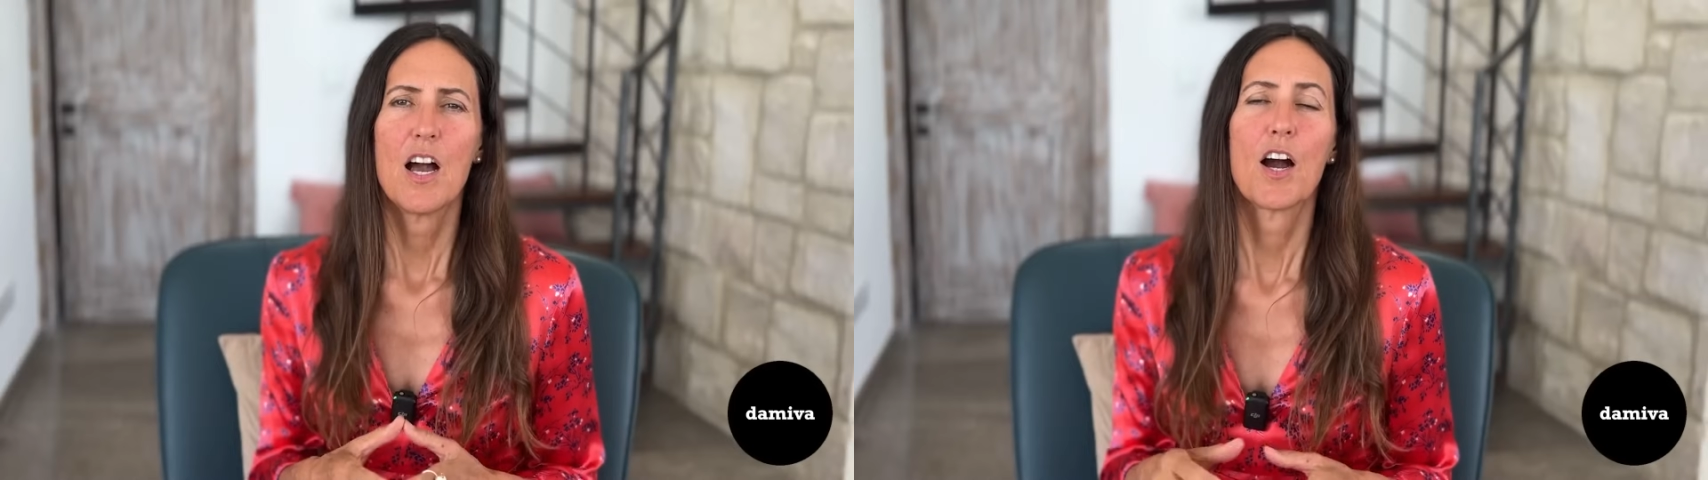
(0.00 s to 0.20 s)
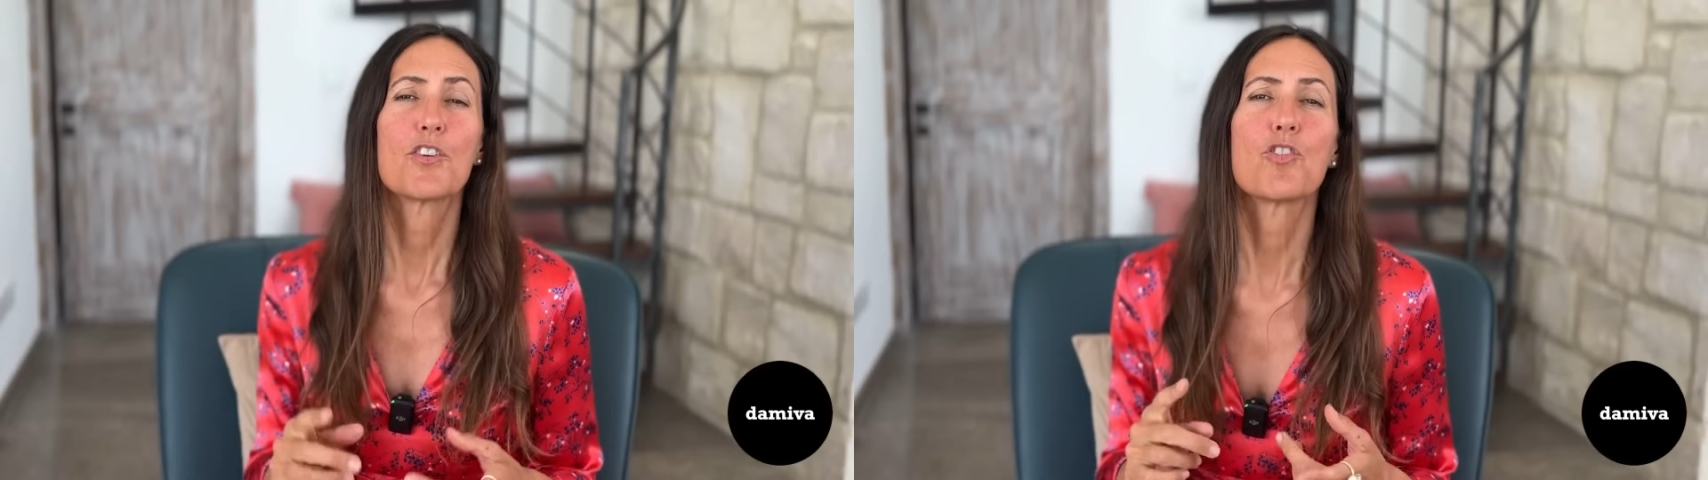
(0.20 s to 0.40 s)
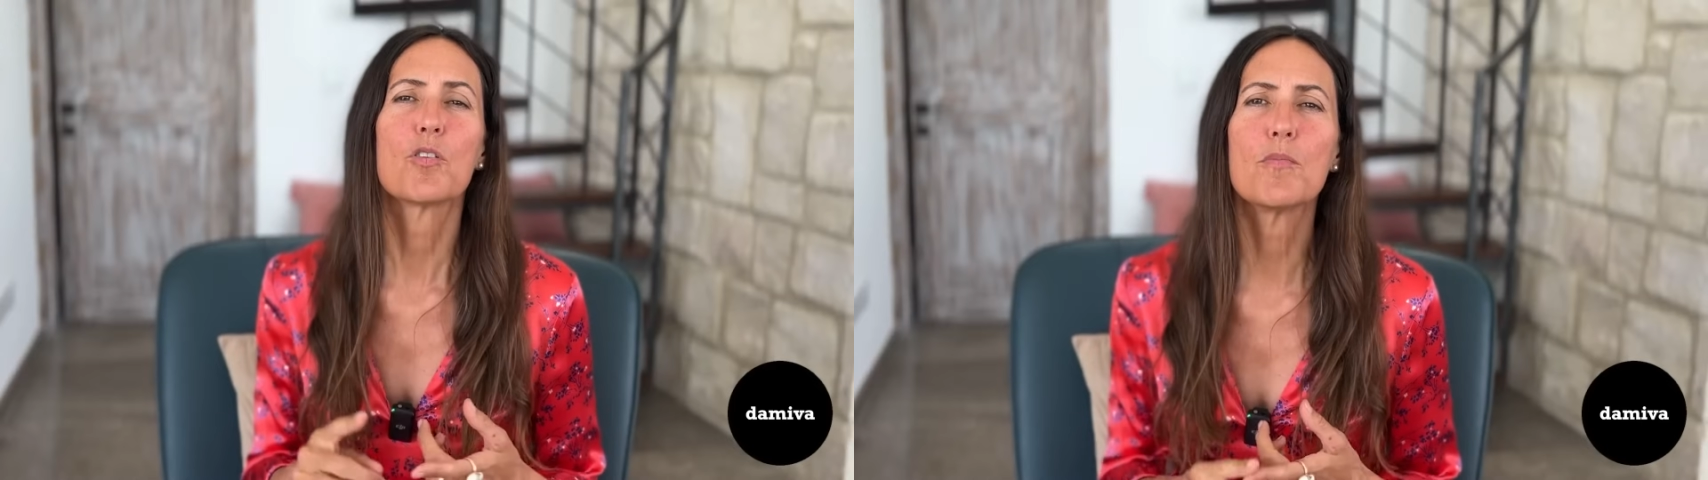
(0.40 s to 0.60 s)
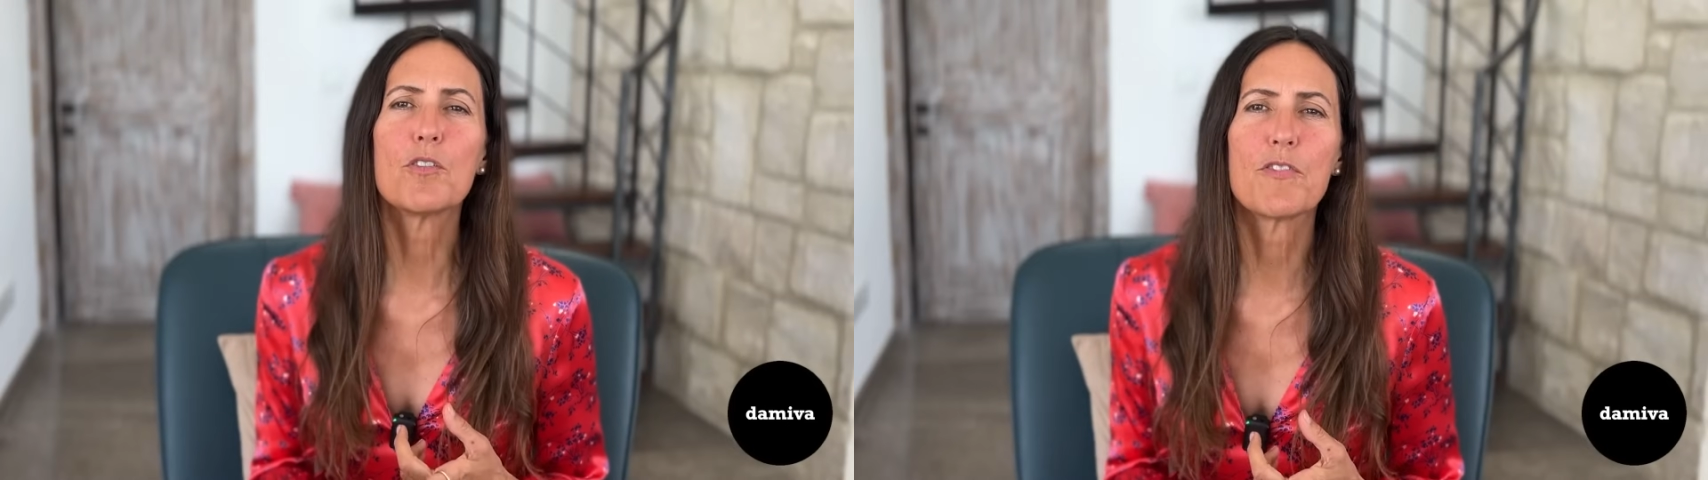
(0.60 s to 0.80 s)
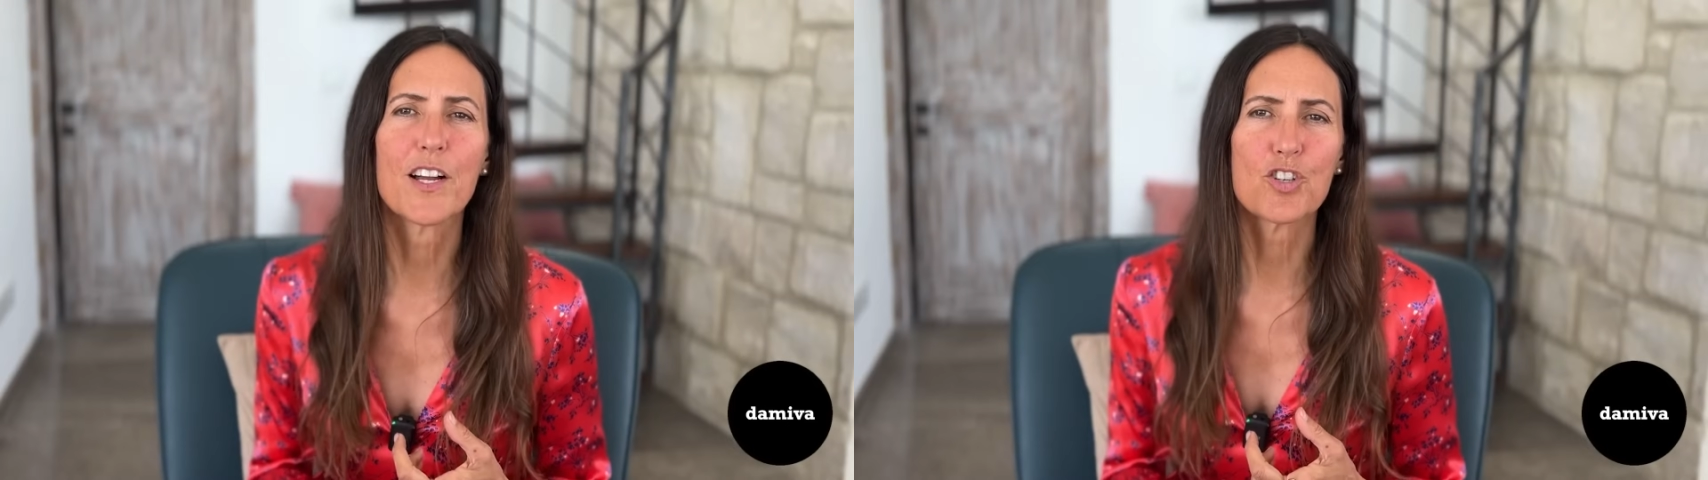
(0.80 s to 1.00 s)
A
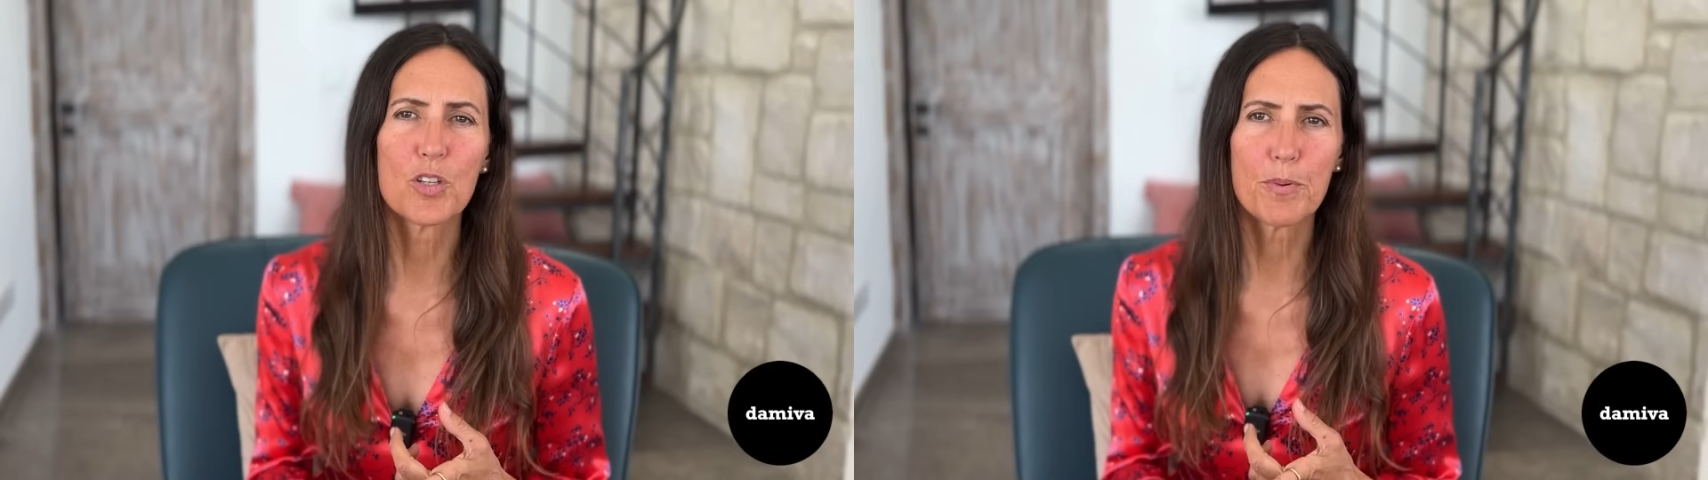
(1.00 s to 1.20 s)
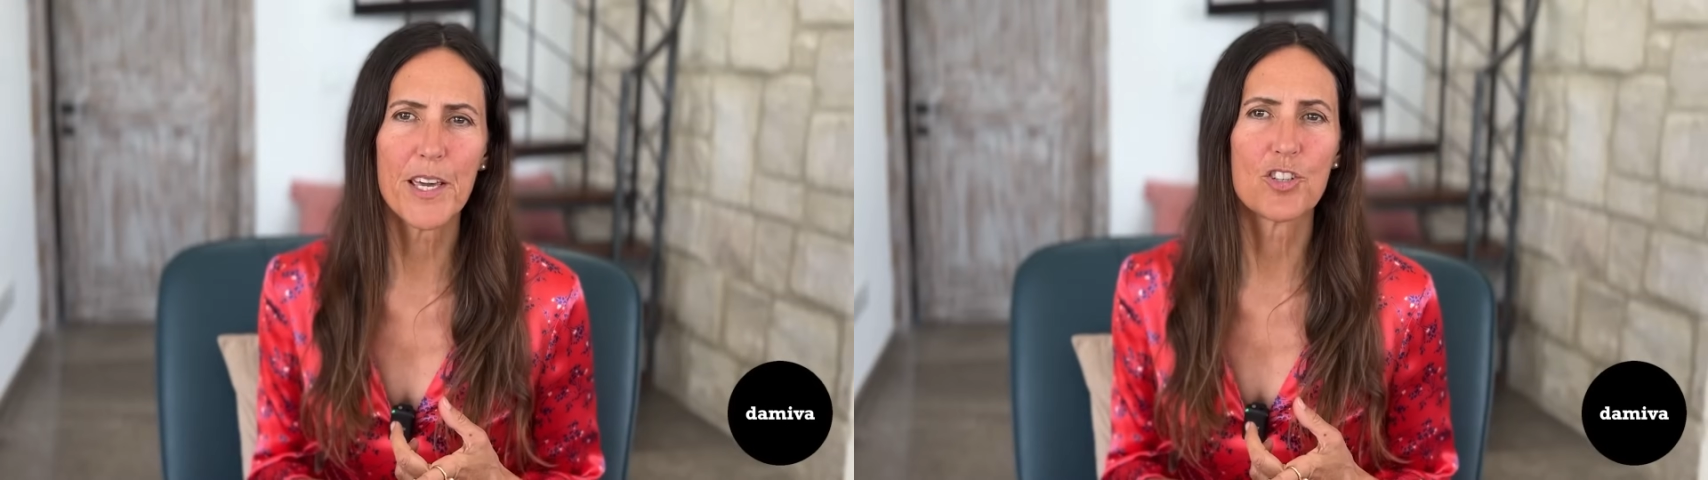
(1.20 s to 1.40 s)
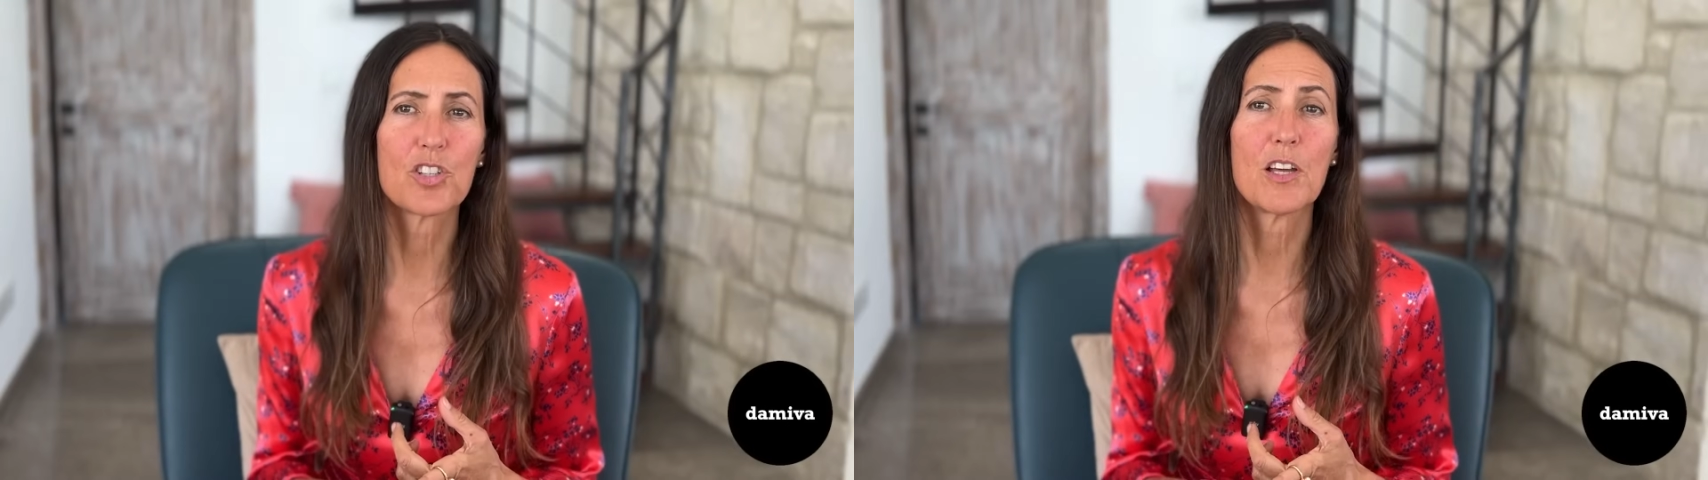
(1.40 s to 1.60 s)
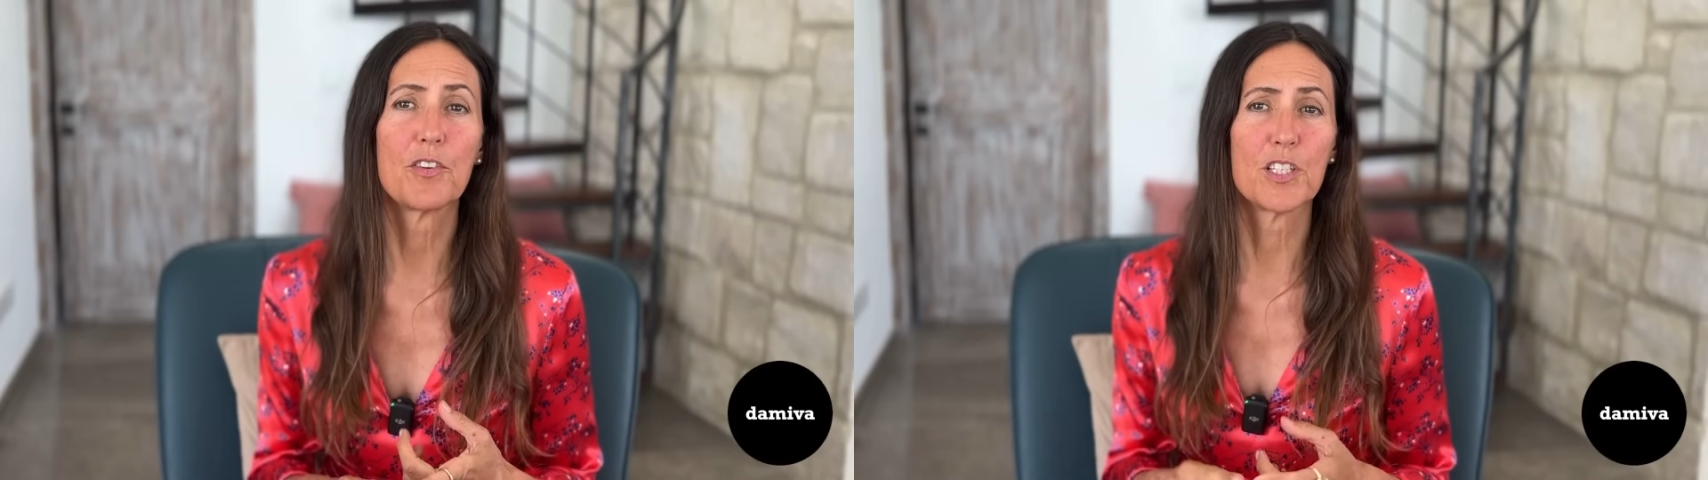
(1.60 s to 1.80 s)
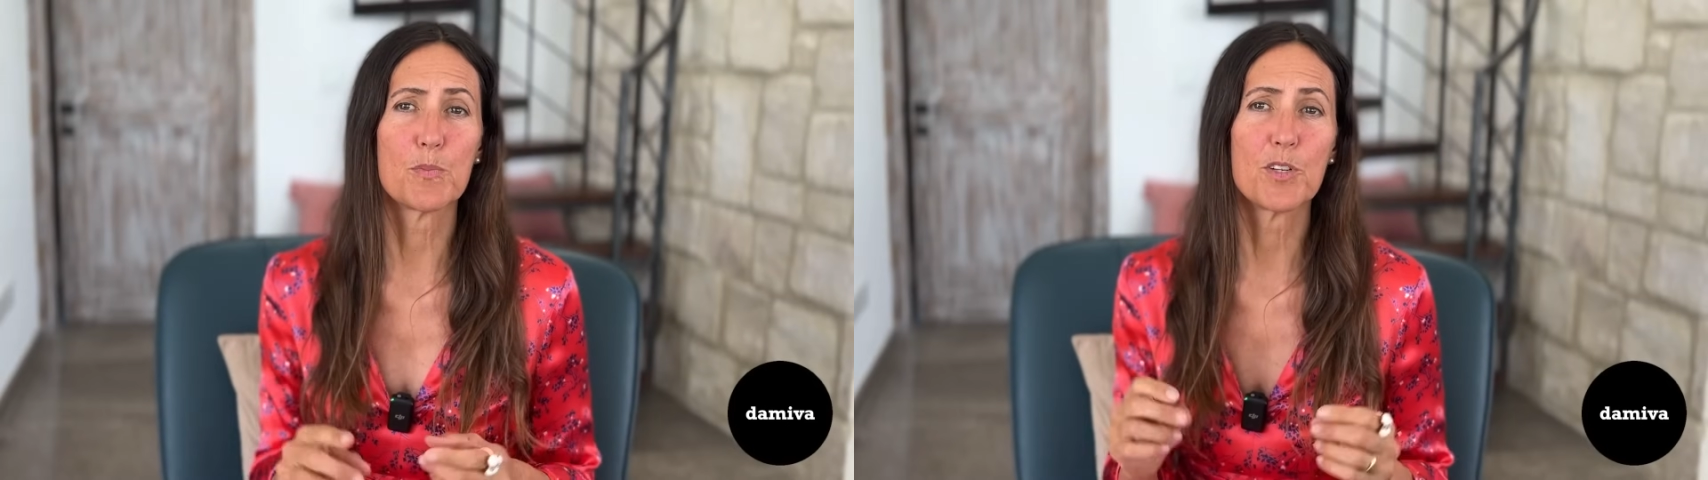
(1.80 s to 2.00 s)
normal vaginal pH
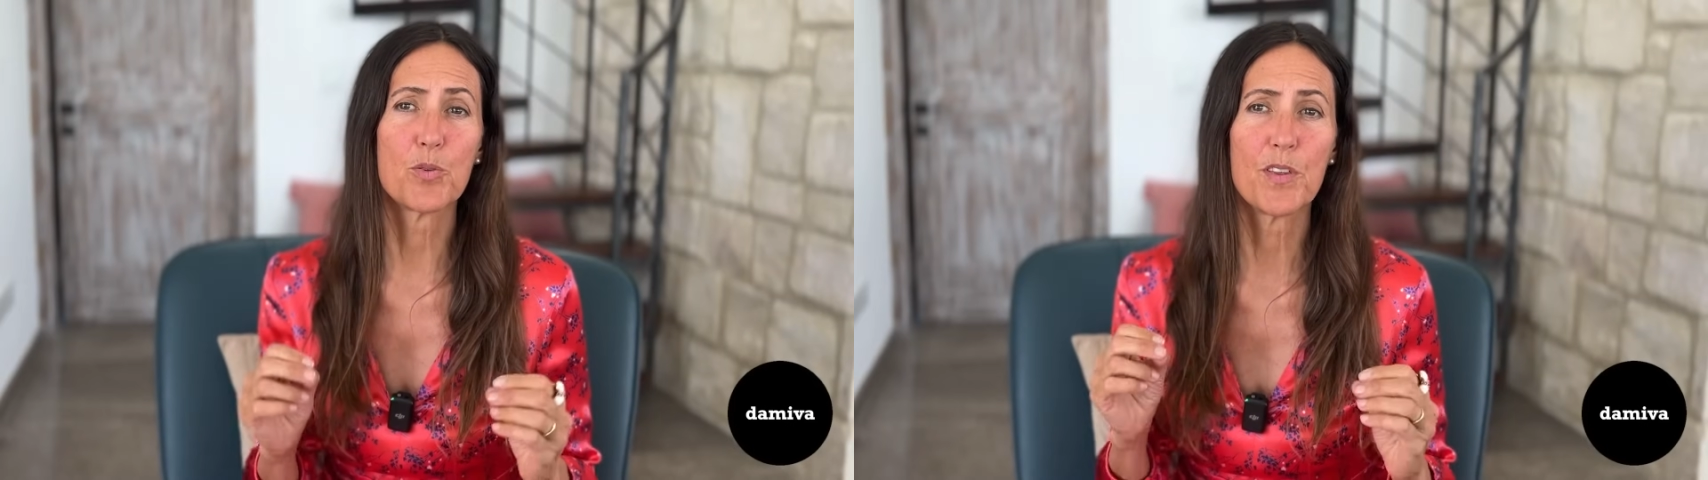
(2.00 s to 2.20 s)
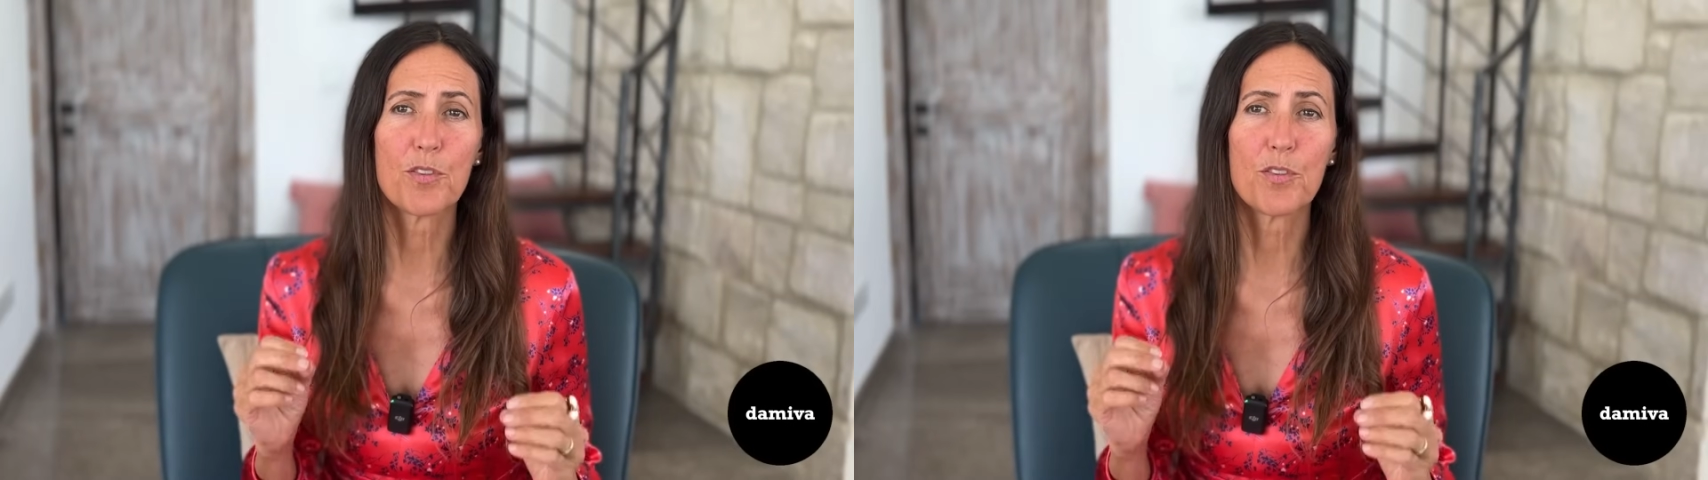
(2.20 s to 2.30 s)
level is between